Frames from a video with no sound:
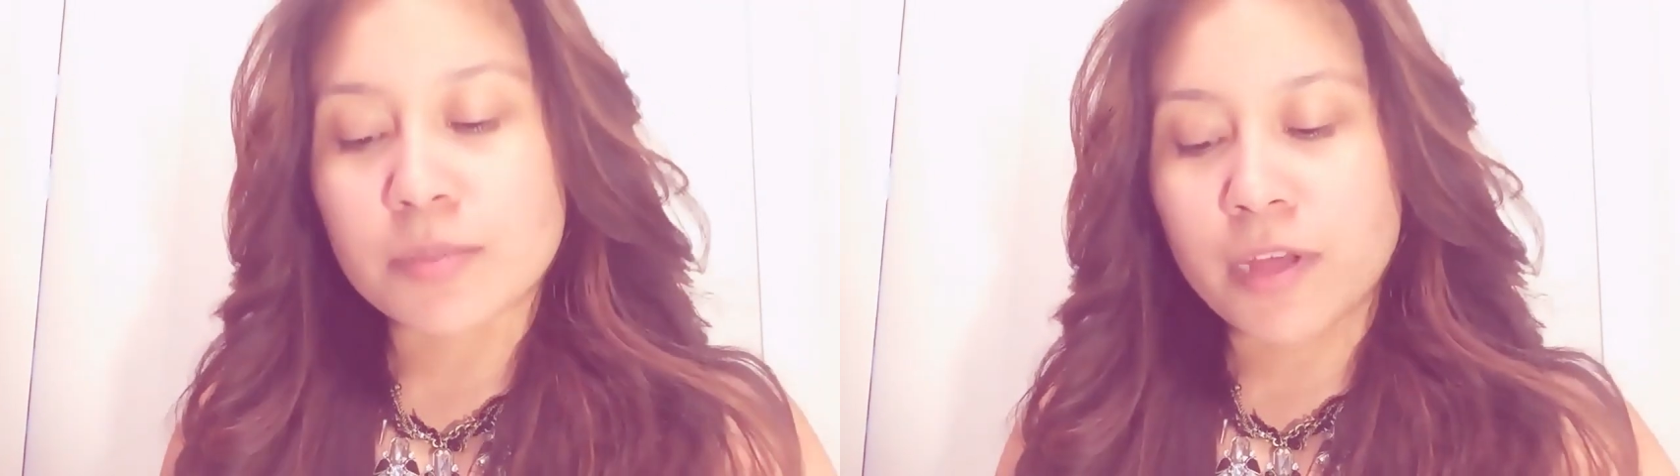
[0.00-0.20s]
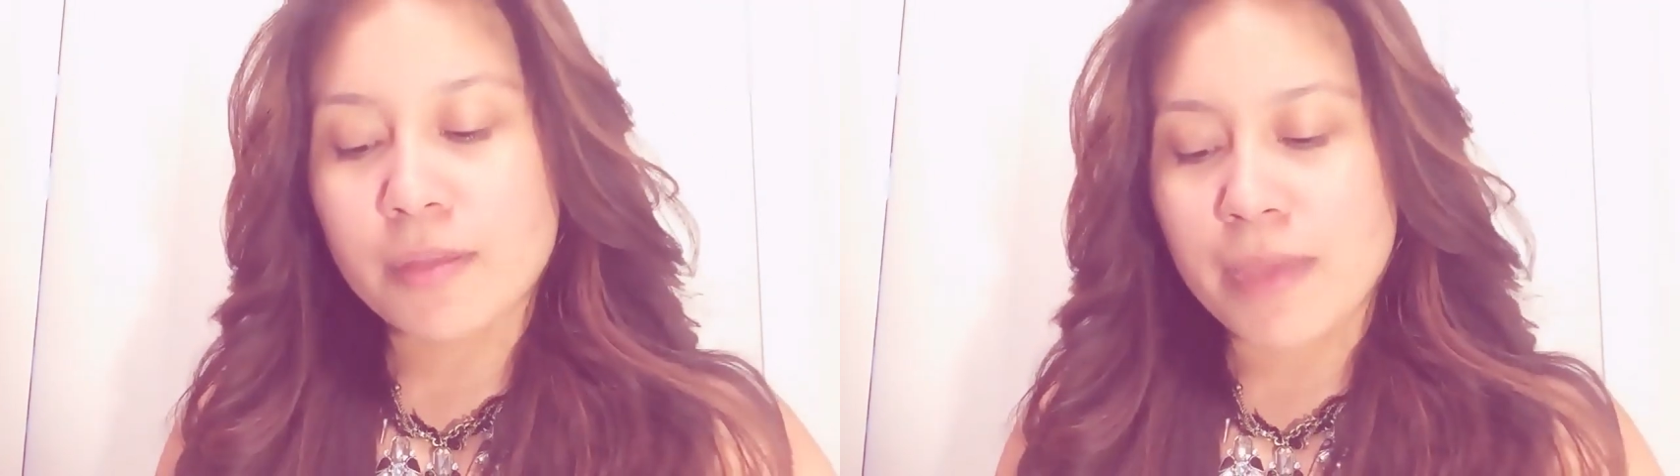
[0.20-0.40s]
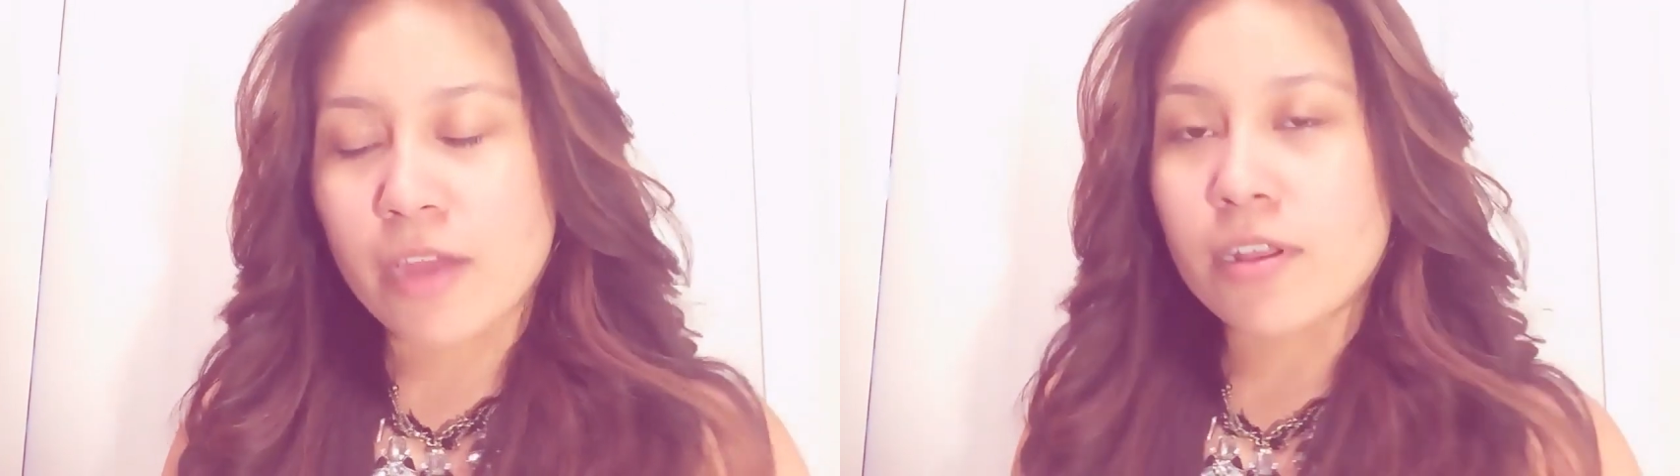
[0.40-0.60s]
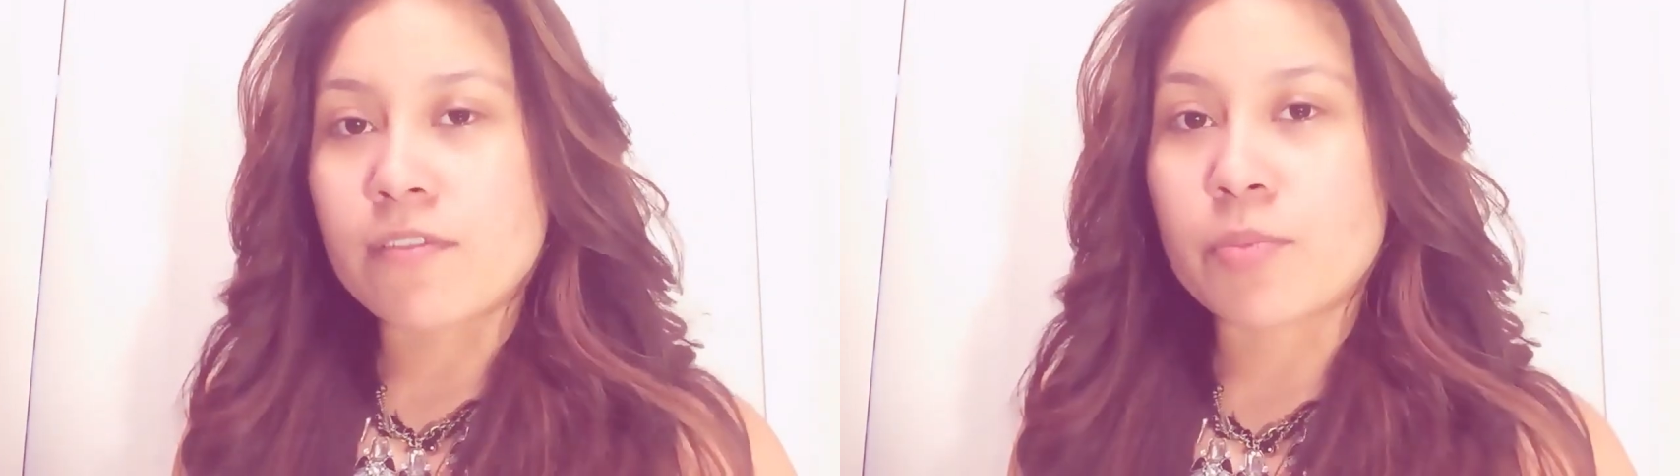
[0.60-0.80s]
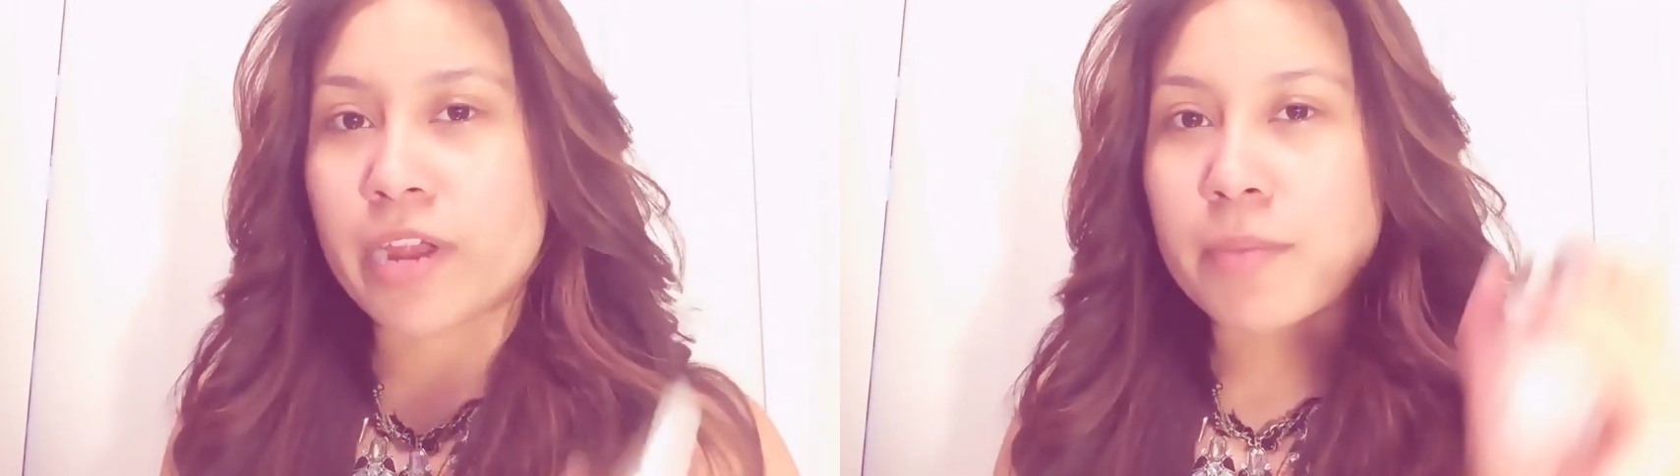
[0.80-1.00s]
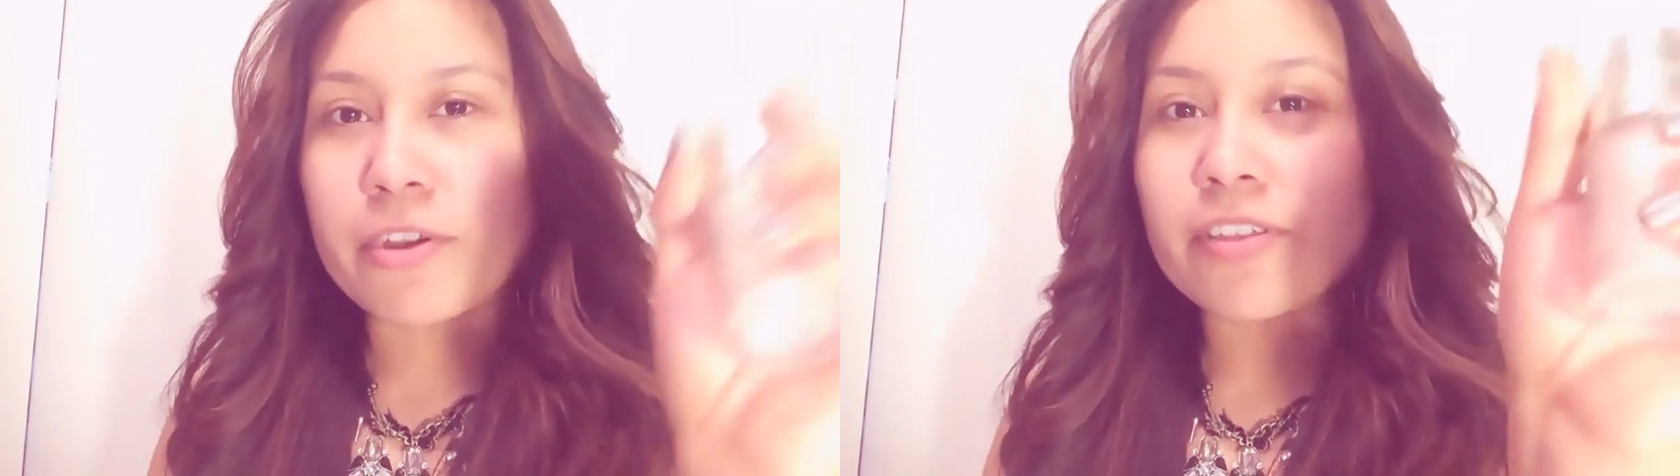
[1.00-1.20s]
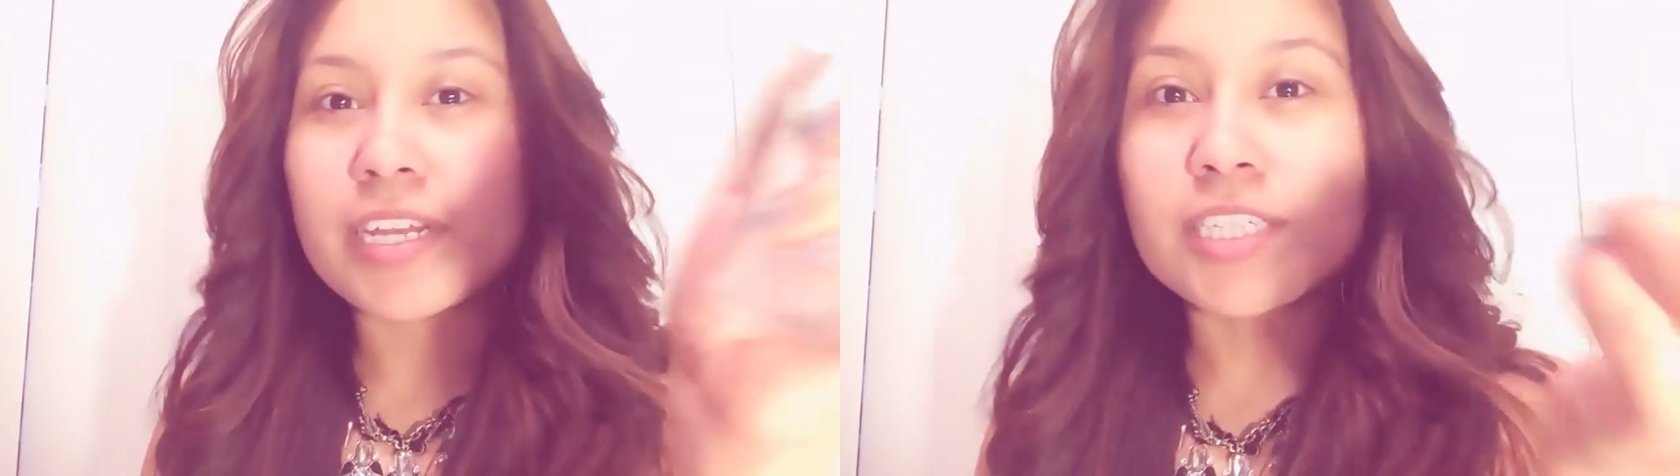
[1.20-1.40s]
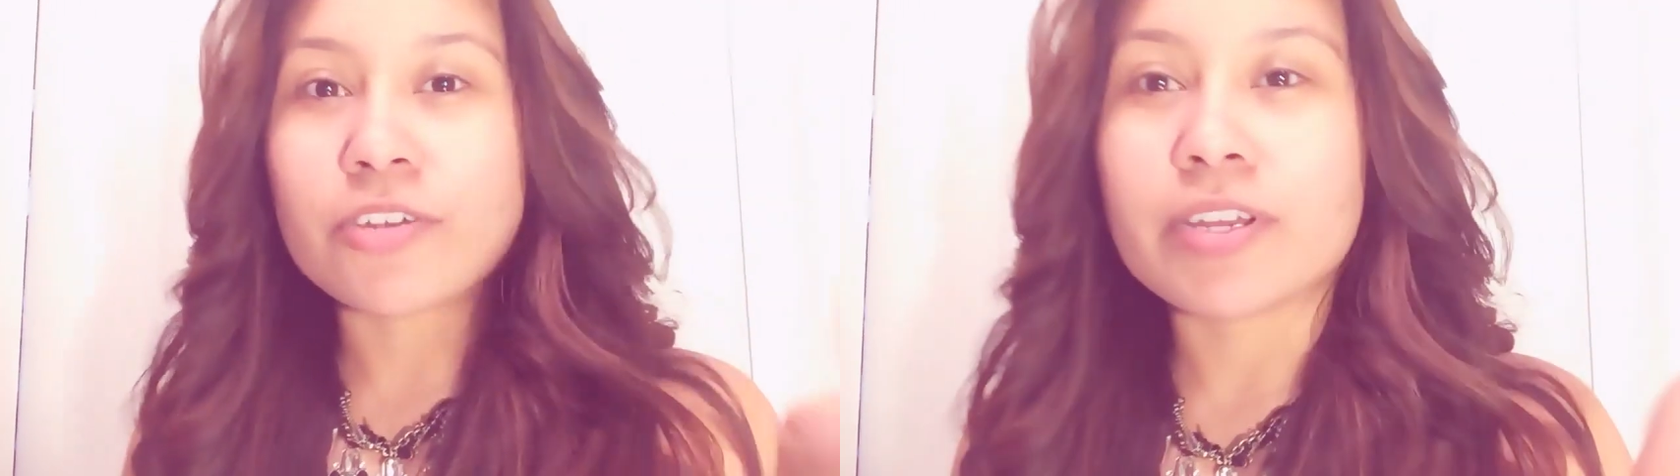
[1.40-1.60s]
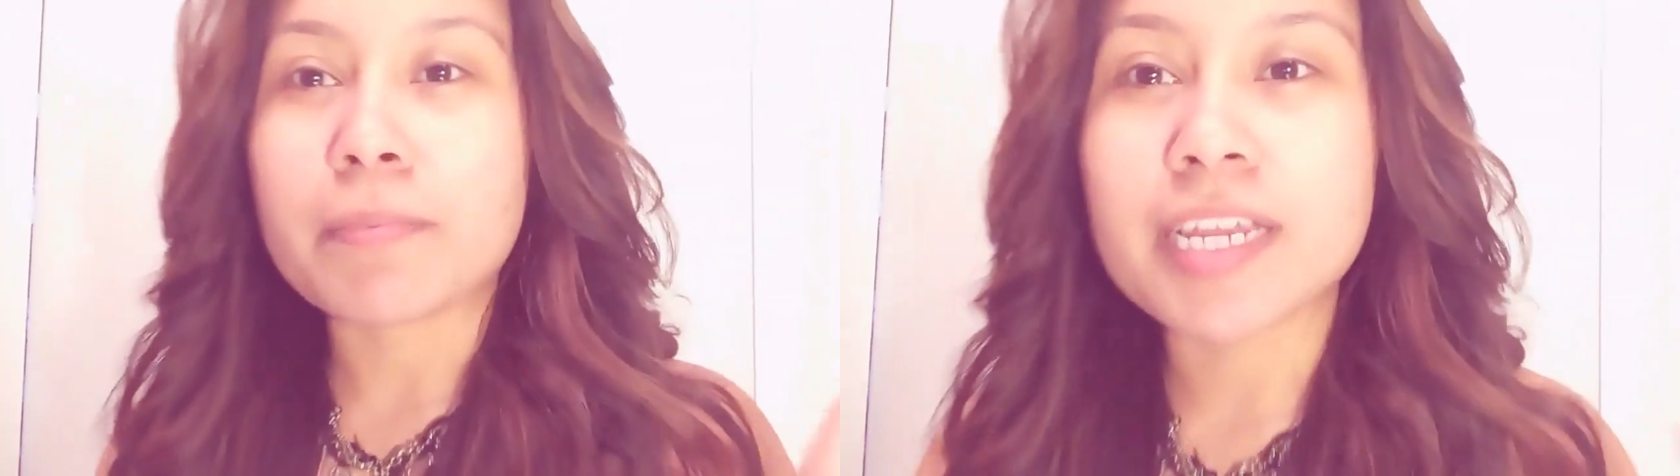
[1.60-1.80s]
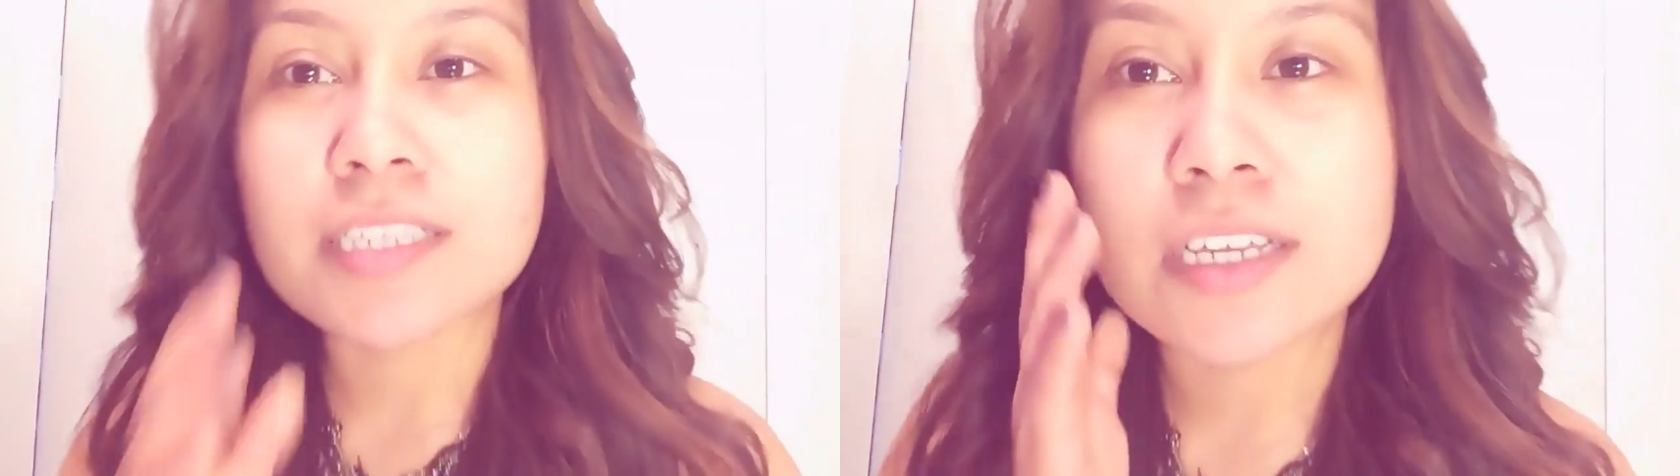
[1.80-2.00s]
small amount of the primer that it's already
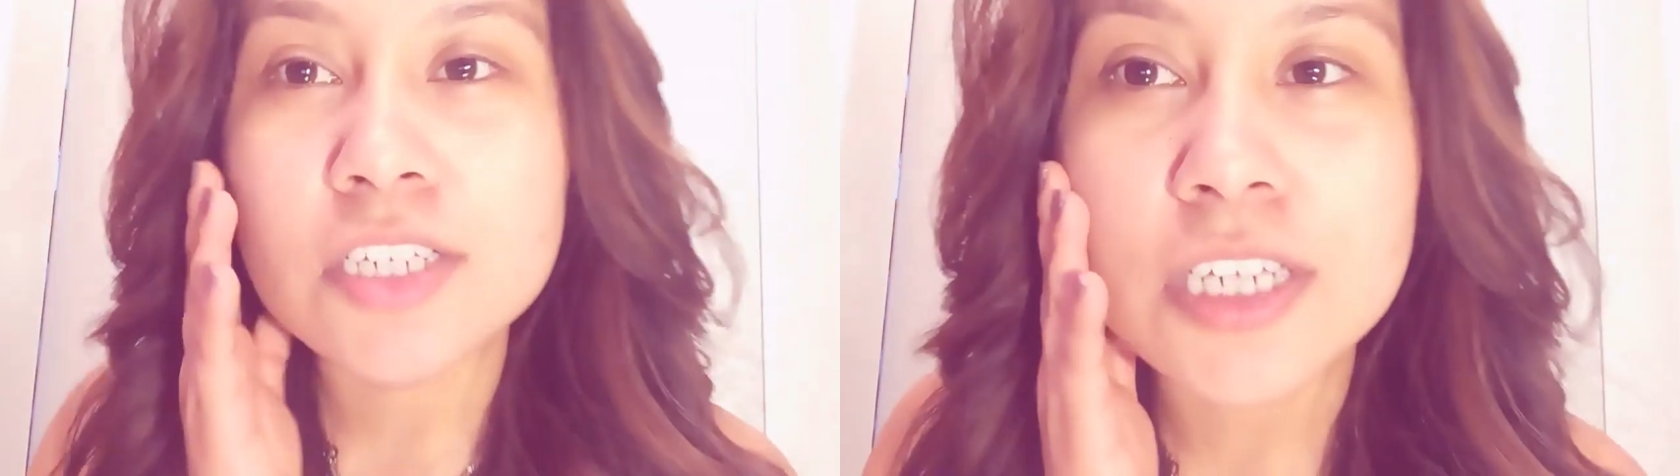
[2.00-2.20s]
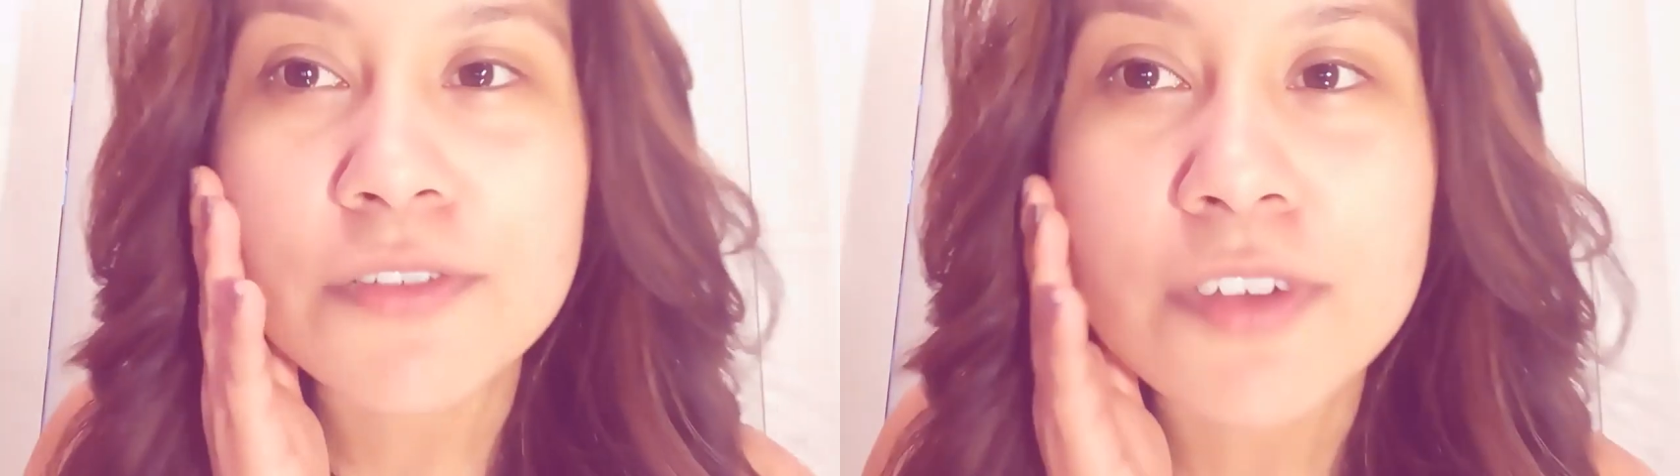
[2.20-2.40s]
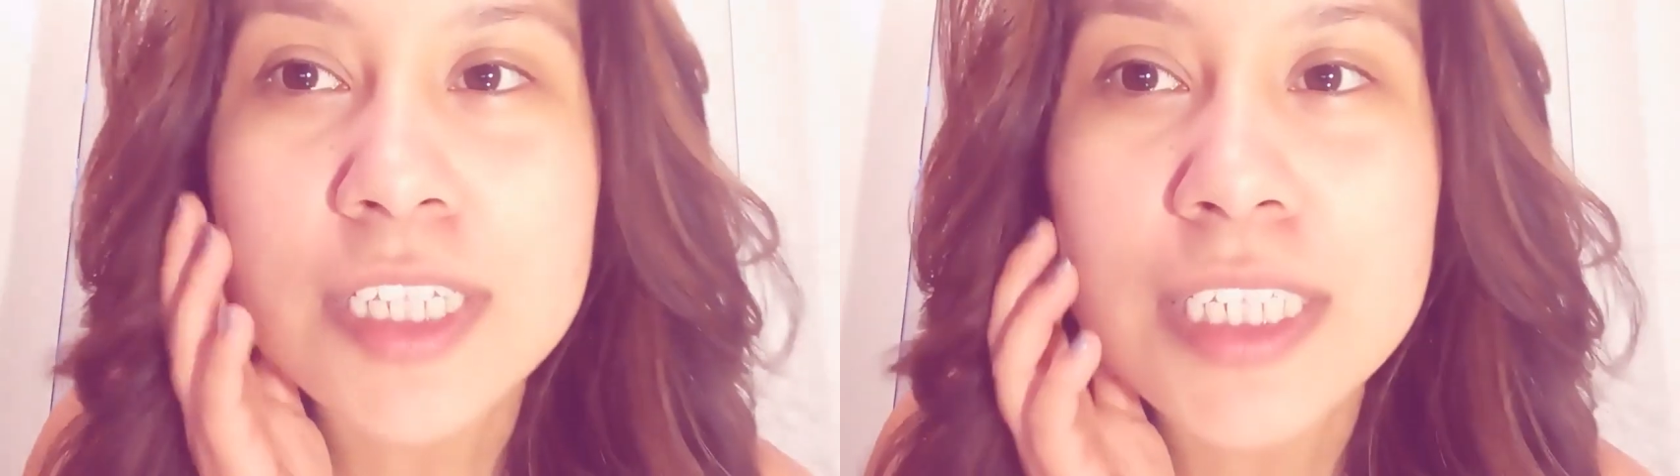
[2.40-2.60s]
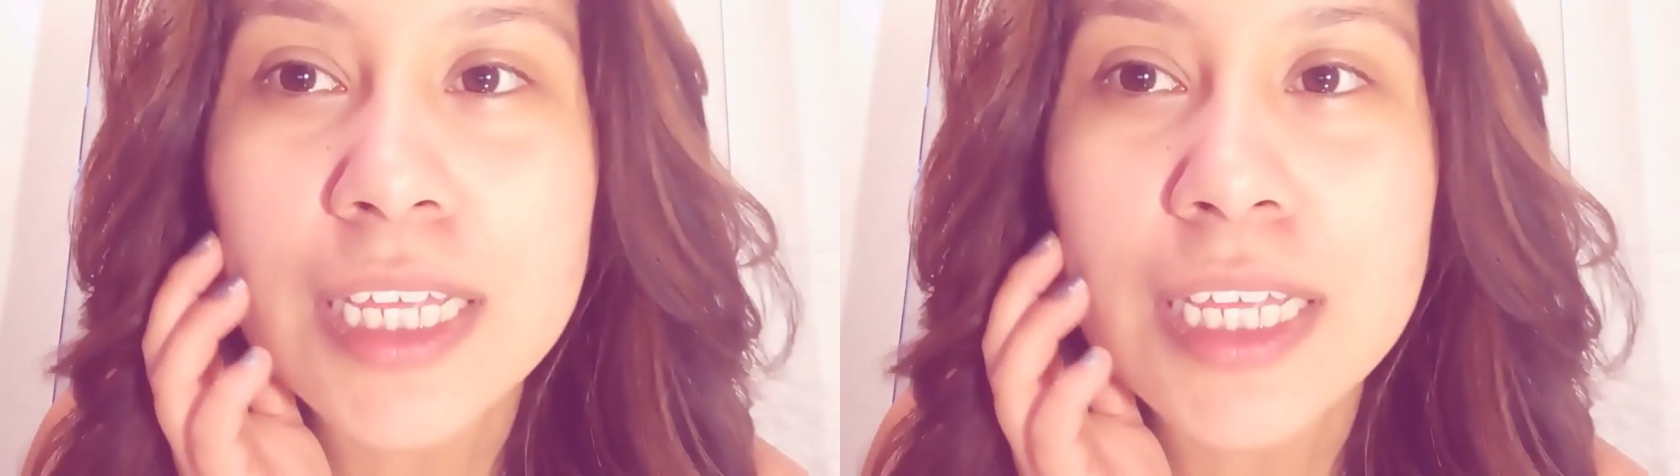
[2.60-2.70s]
made such a difference.